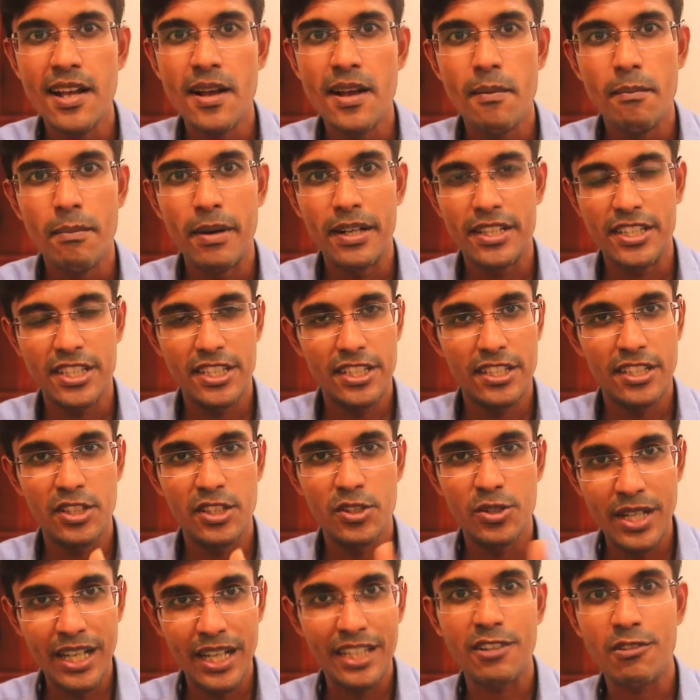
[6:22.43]
But you
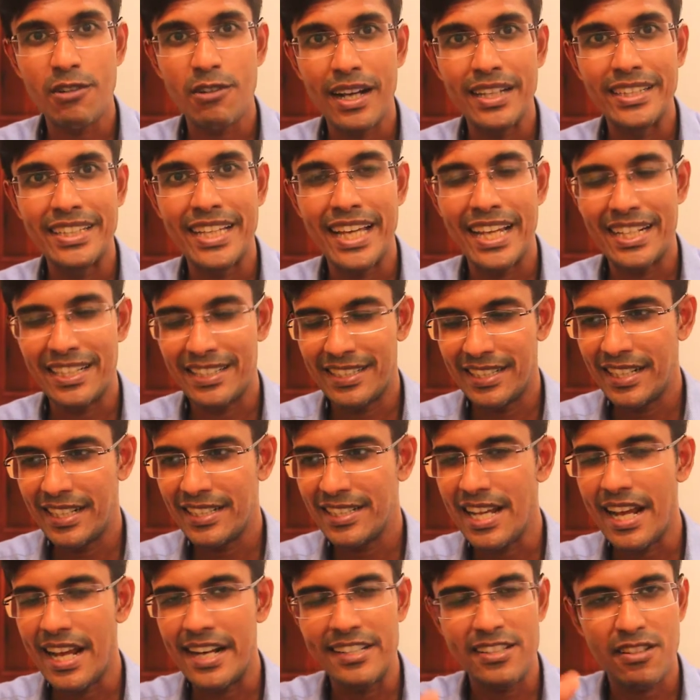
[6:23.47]
get the right candidate,
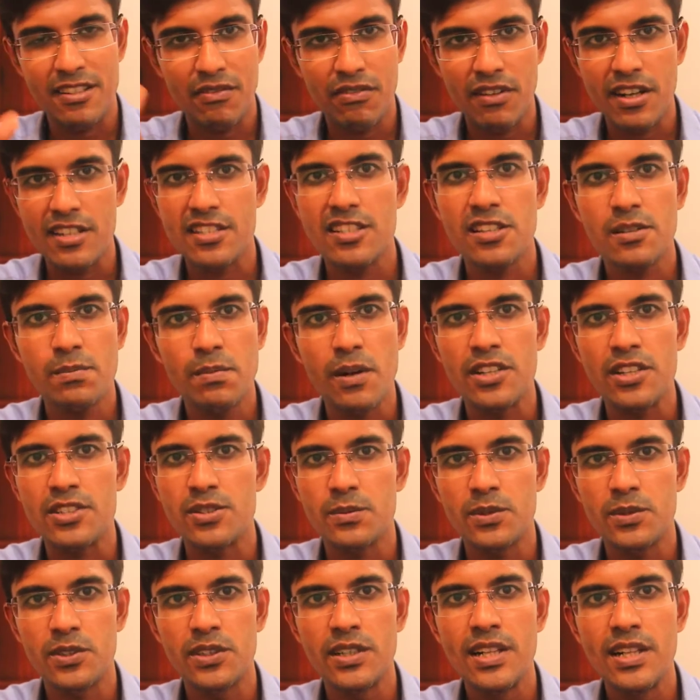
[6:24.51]
and it's as fast as
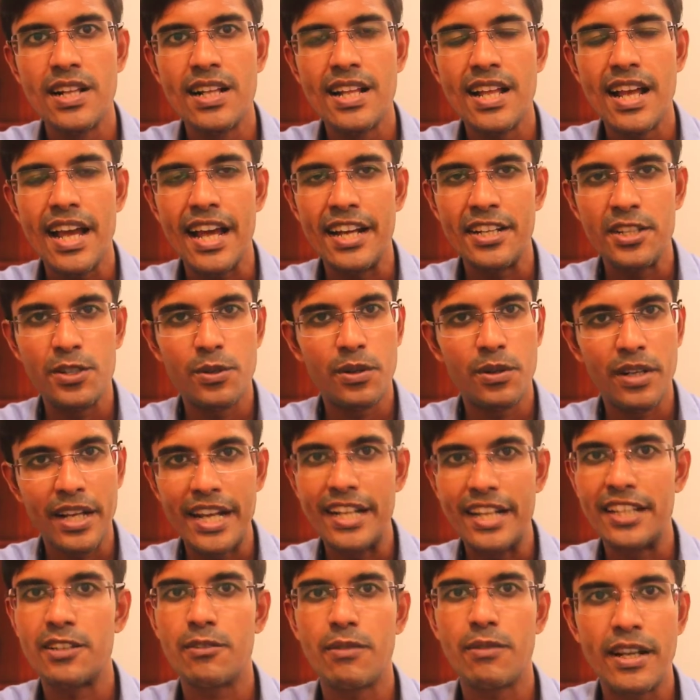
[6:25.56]
possible, and you're
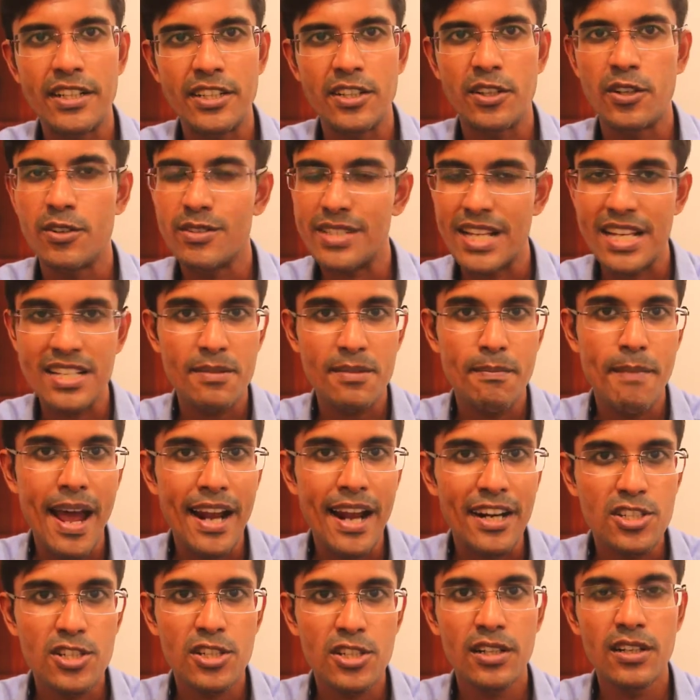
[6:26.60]
getting the right thing. Because as a
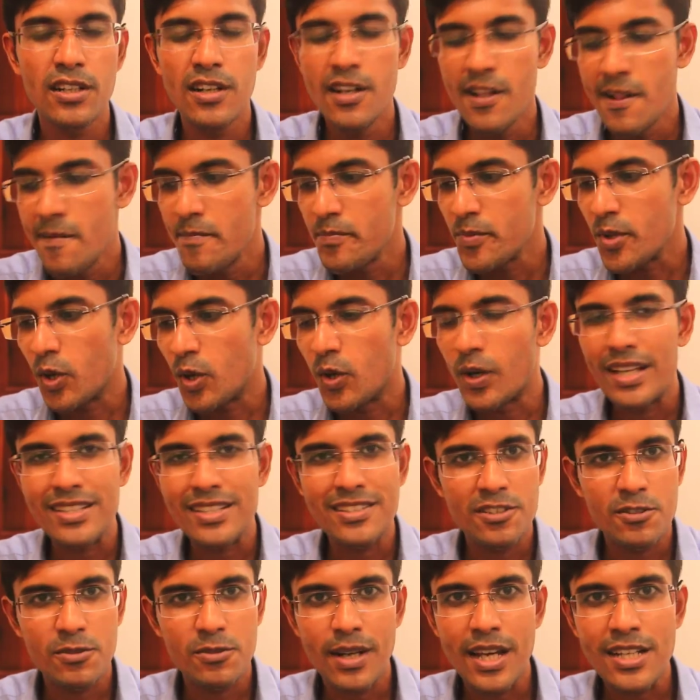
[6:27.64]
manager, or as a
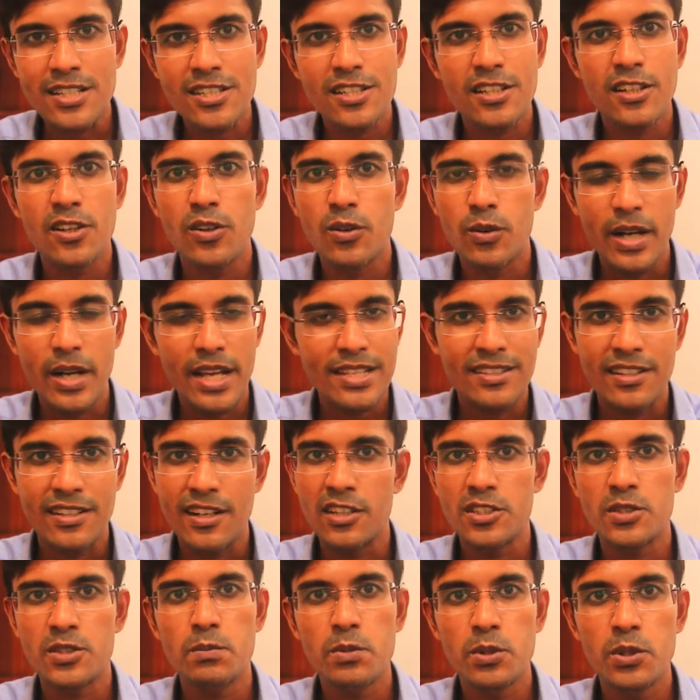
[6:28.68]
director, or as an
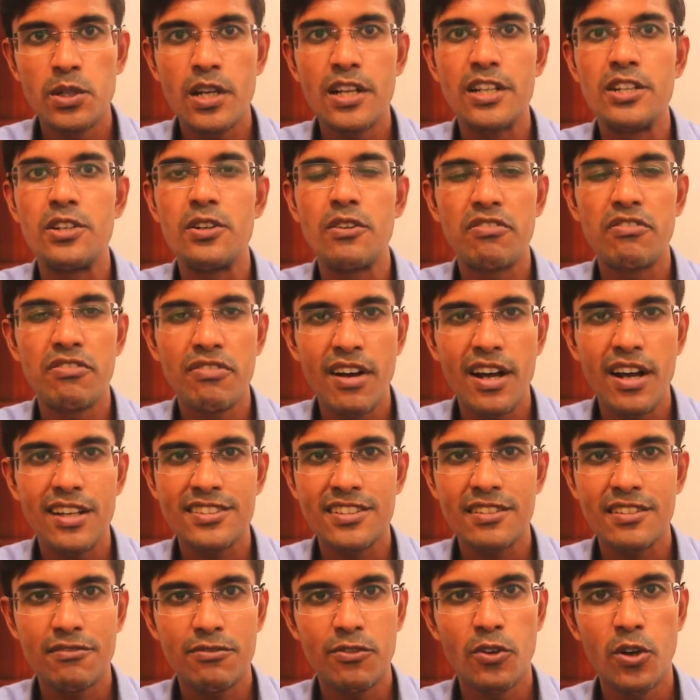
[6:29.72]
entrepreneur, your first
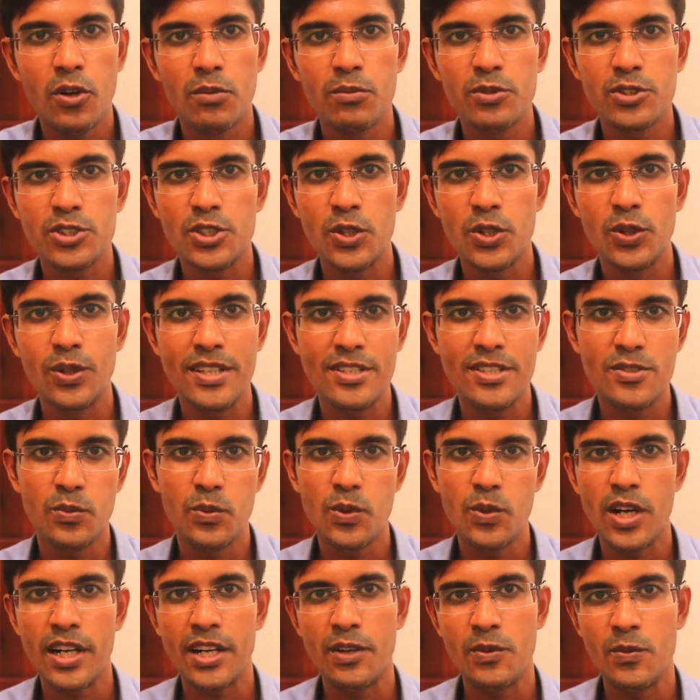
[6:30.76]
and foremost goal is
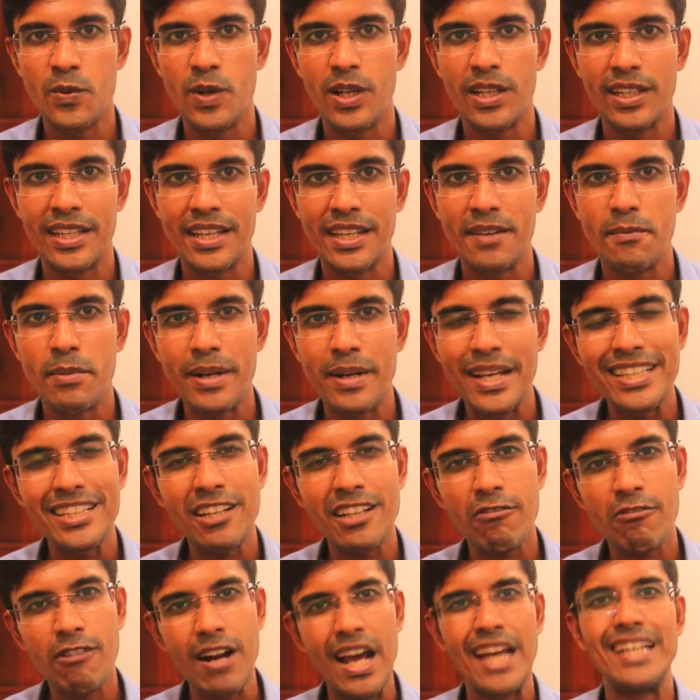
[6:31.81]
one and only. Bring the
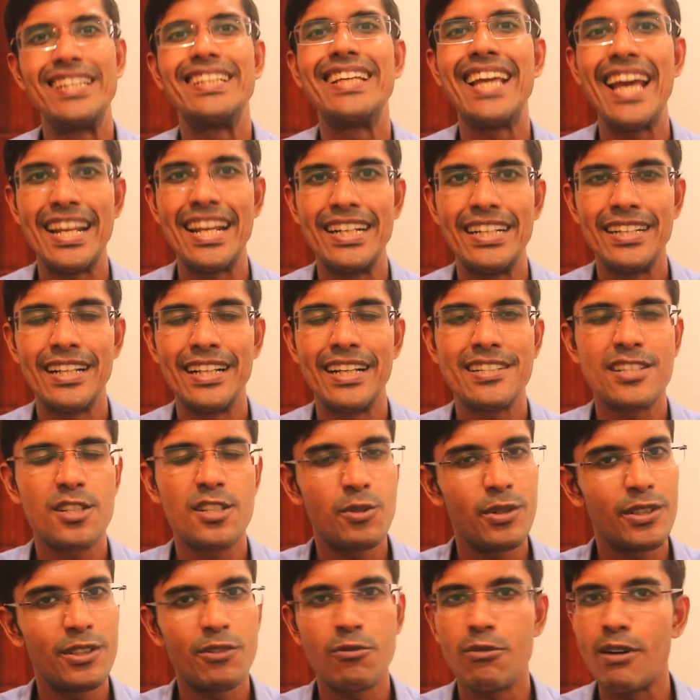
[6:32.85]
right candidates,
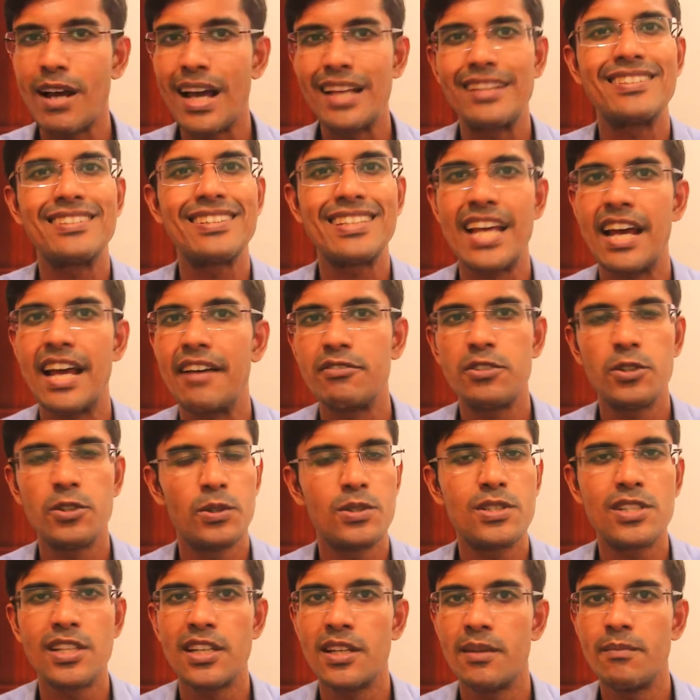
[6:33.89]
bring the right staff to your
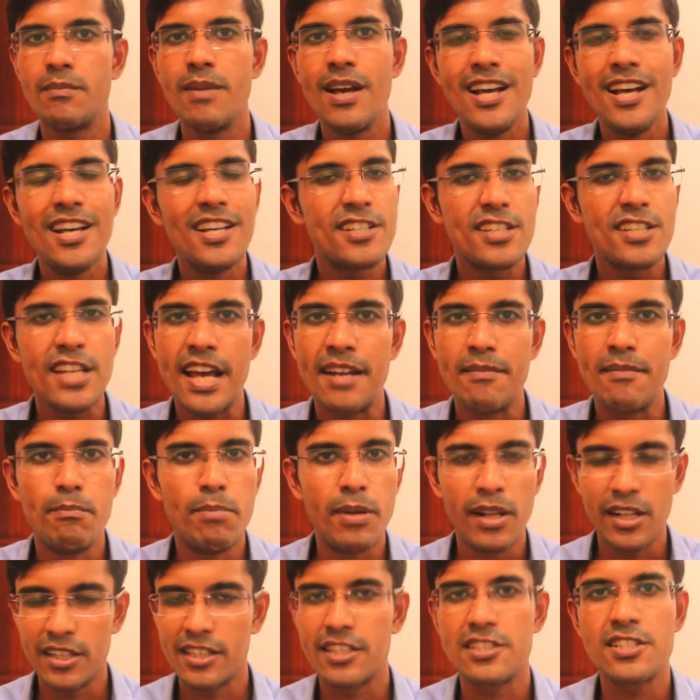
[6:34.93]
team, and
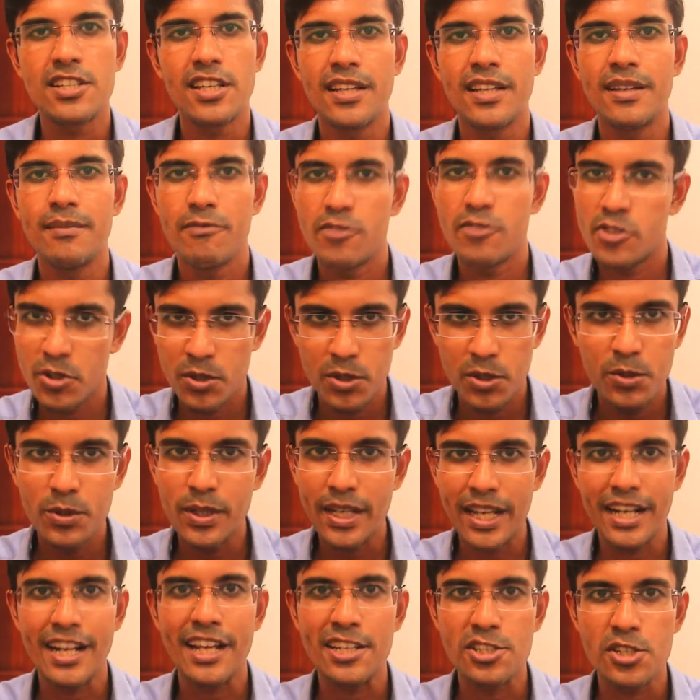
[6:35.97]
build a team so you
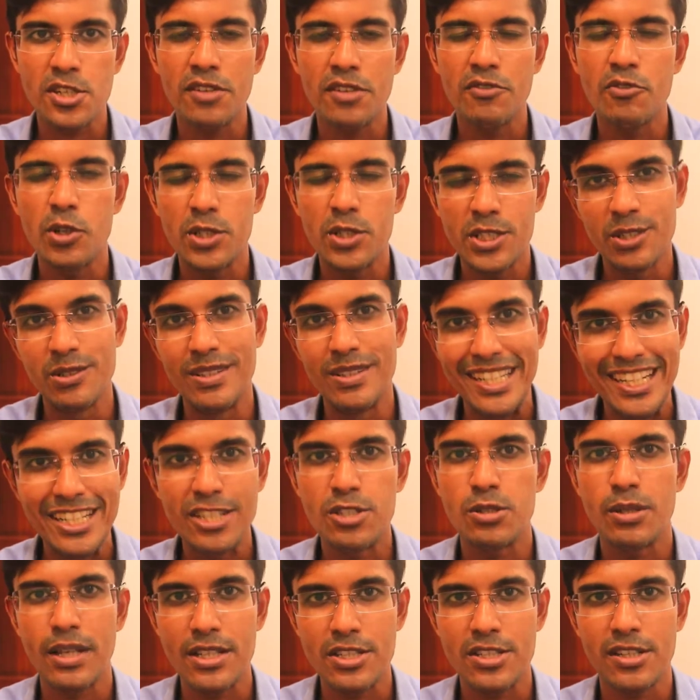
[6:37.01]
can achieve what you need
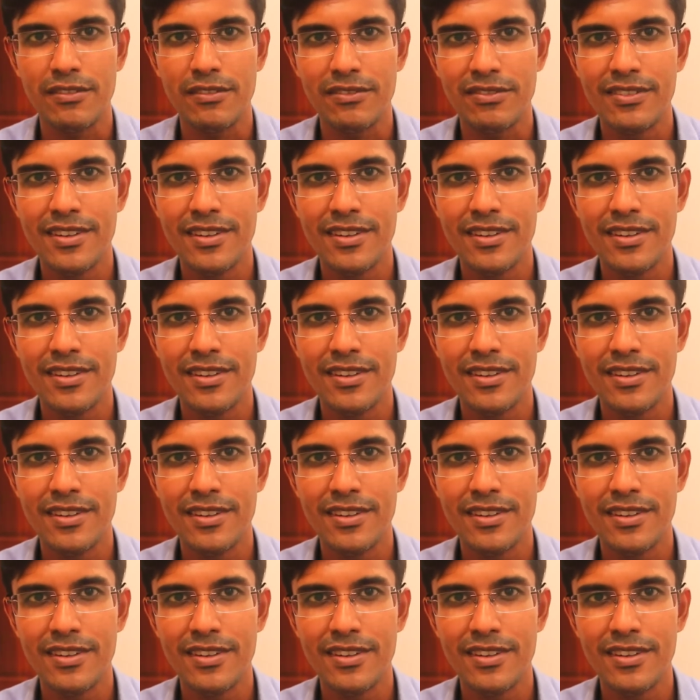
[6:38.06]
to achieve.